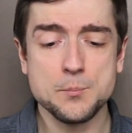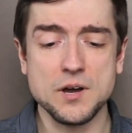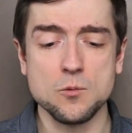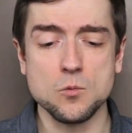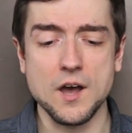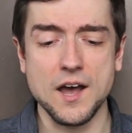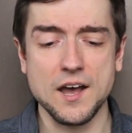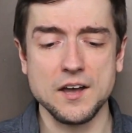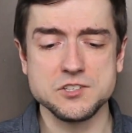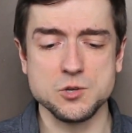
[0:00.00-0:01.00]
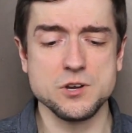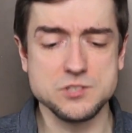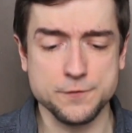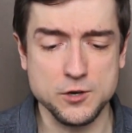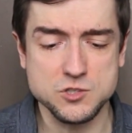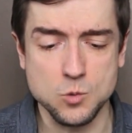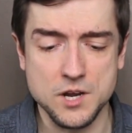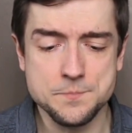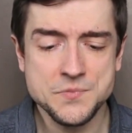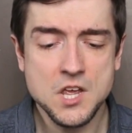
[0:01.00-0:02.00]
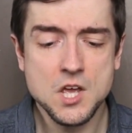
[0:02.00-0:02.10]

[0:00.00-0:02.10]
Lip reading: But so here's the first one.